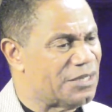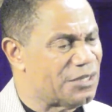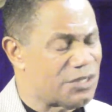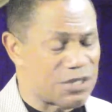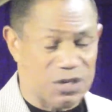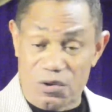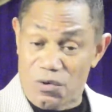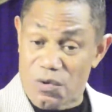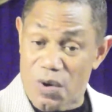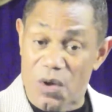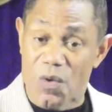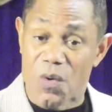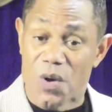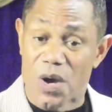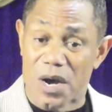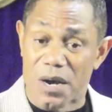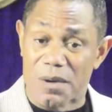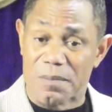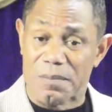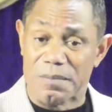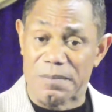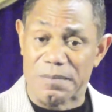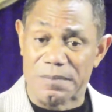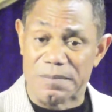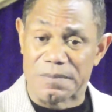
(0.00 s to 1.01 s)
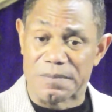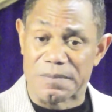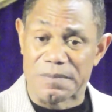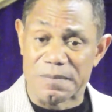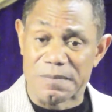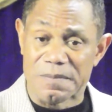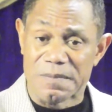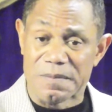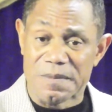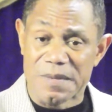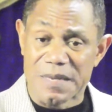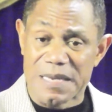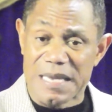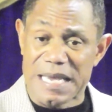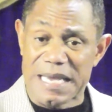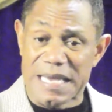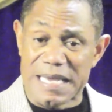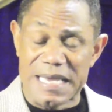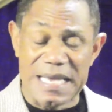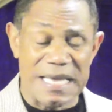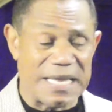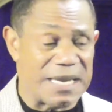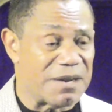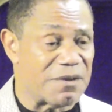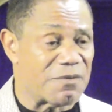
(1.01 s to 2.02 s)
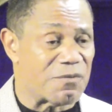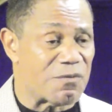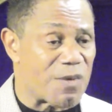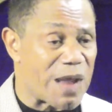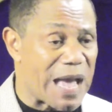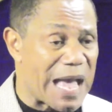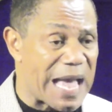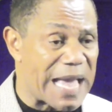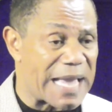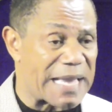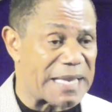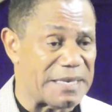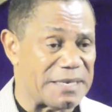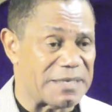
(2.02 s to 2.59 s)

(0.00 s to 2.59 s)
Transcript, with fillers: to grow up and get it right.